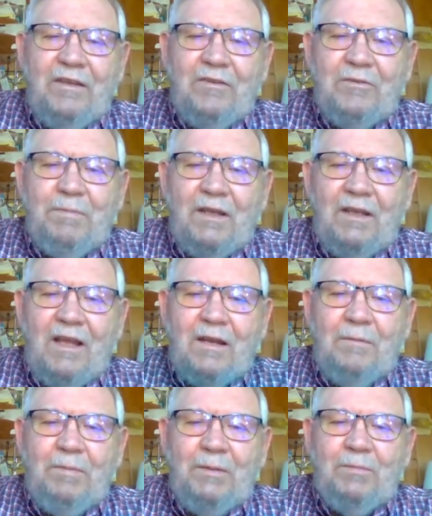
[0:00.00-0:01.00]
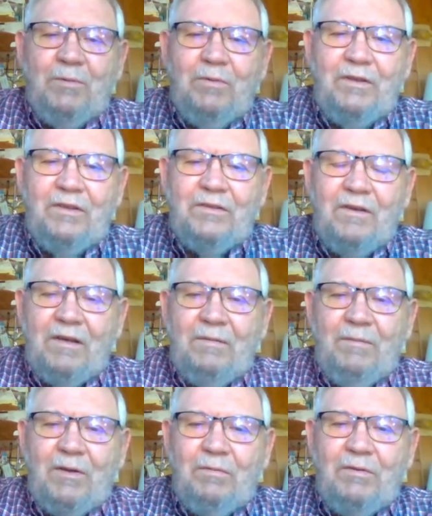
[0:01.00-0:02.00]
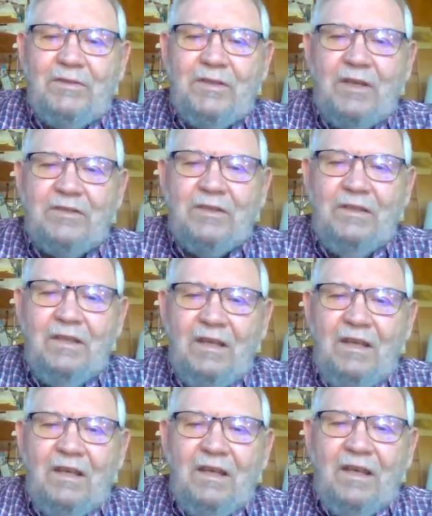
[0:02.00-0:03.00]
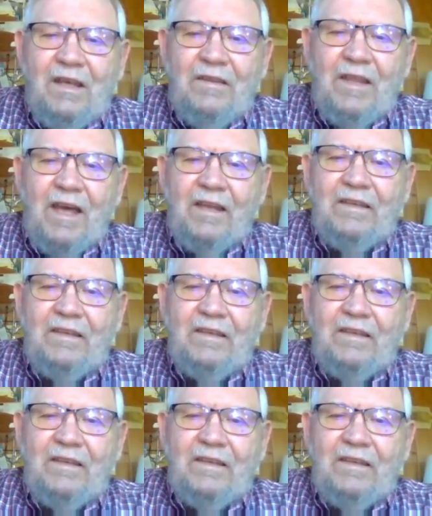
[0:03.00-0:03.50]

There's been a lot of people wanting to talk about a recession, and